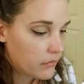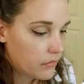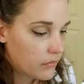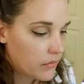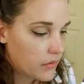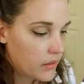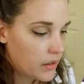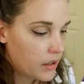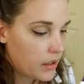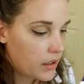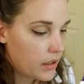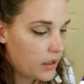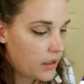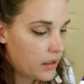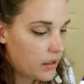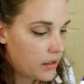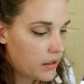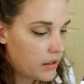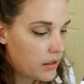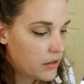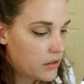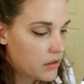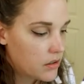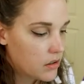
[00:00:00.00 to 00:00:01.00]
okay,
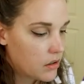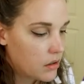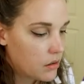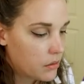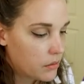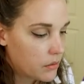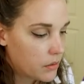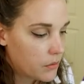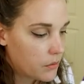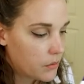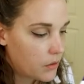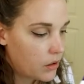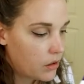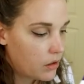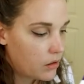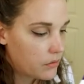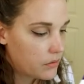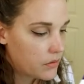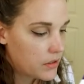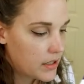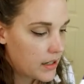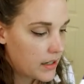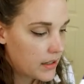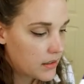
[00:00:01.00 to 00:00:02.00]
here's our
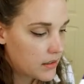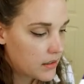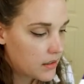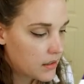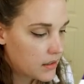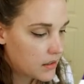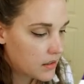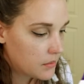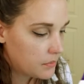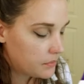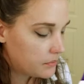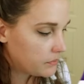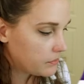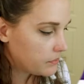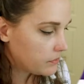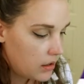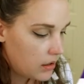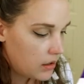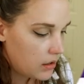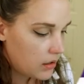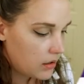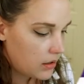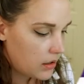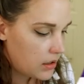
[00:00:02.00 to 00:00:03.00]
revolve text.
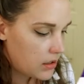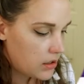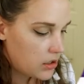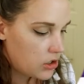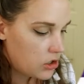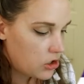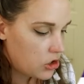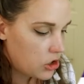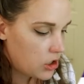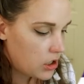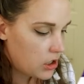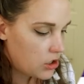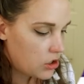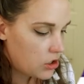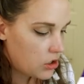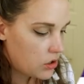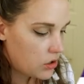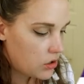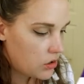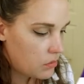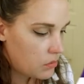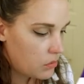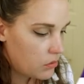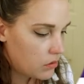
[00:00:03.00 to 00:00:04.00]
Let's change it
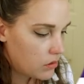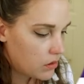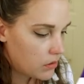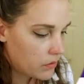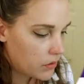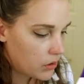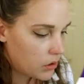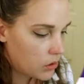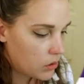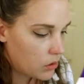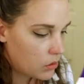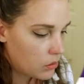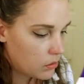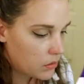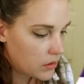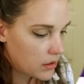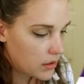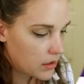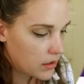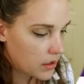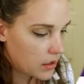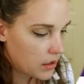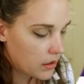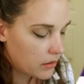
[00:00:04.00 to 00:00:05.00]
to more of a
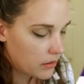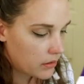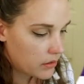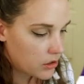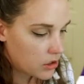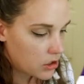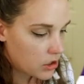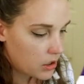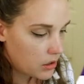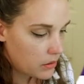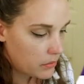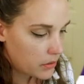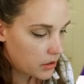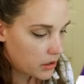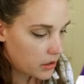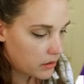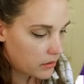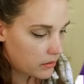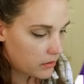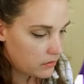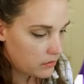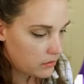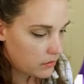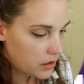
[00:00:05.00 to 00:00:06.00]
golden color, shall we?
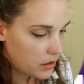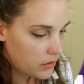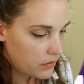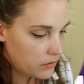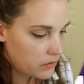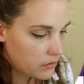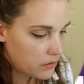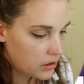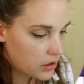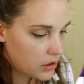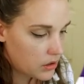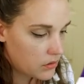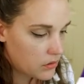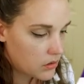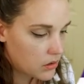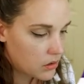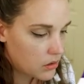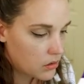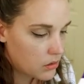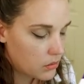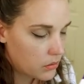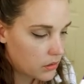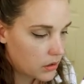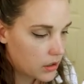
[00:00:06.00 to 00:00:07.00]
I haven't really used a
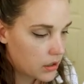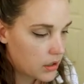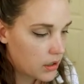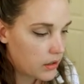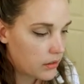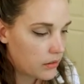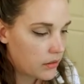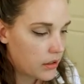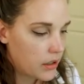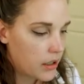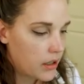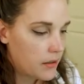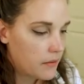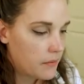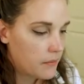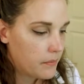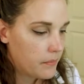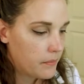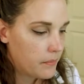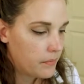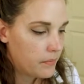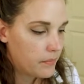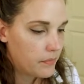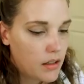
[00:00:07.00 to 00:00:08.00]
golden color yet.
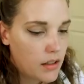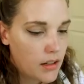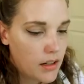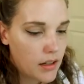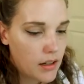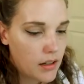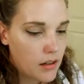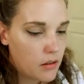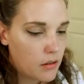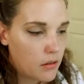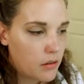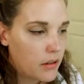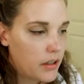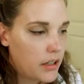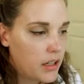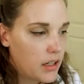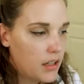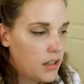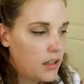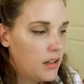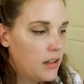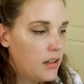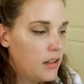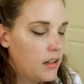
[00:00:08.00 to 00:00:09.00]
Now,
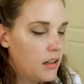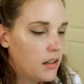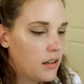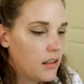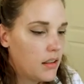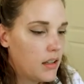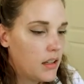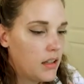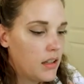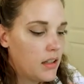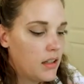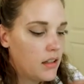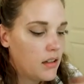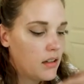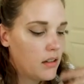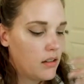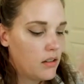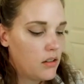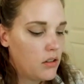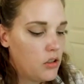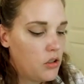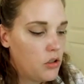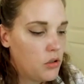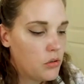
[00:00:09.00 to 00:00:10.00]
in the
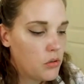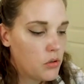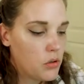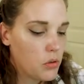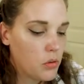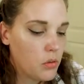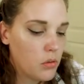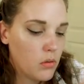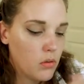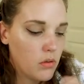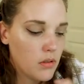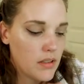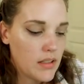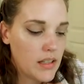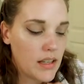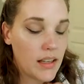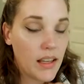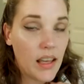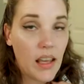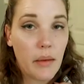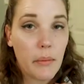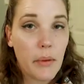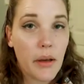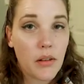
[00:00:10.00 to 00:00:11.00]
new tools that
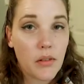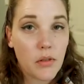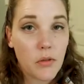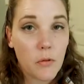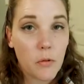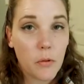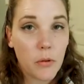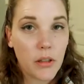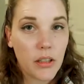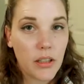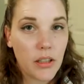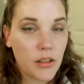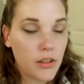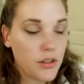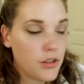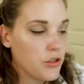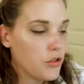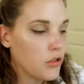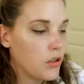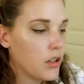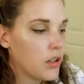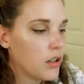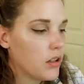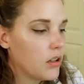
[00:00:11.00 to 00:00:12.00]
came out for
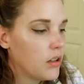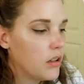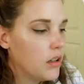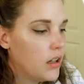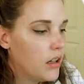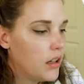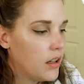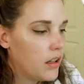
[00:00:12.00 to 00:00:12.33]
Illustrator